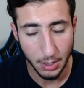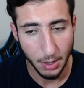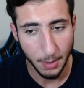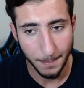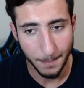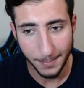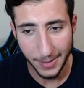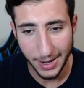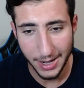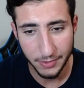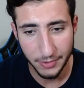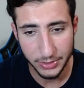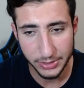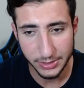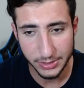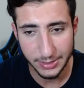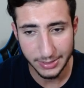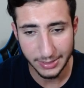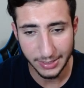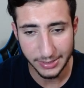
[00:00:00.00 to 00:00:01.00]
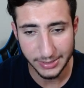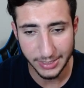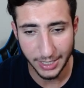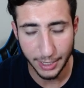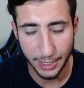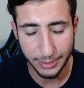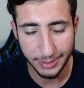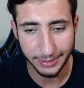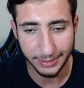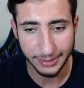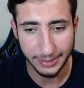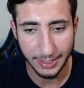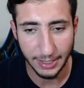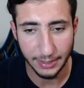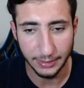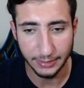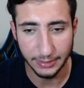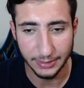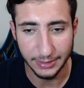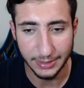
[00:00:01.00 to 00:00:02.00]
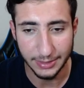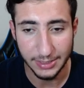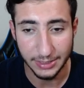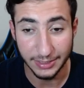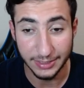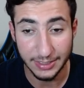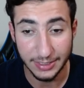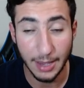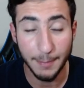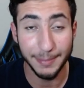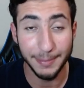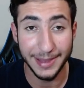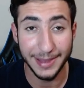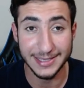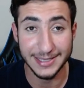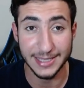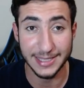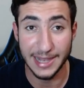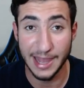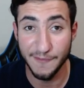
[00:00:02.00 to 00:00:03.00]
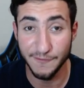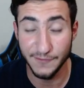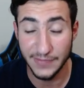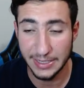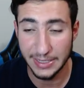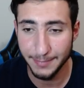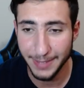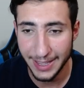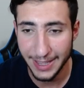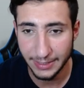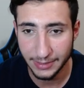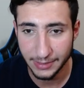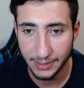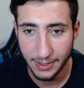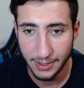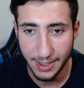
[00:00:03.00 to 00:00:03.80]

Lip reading: my reasoning is that I think he can play as a left wing back.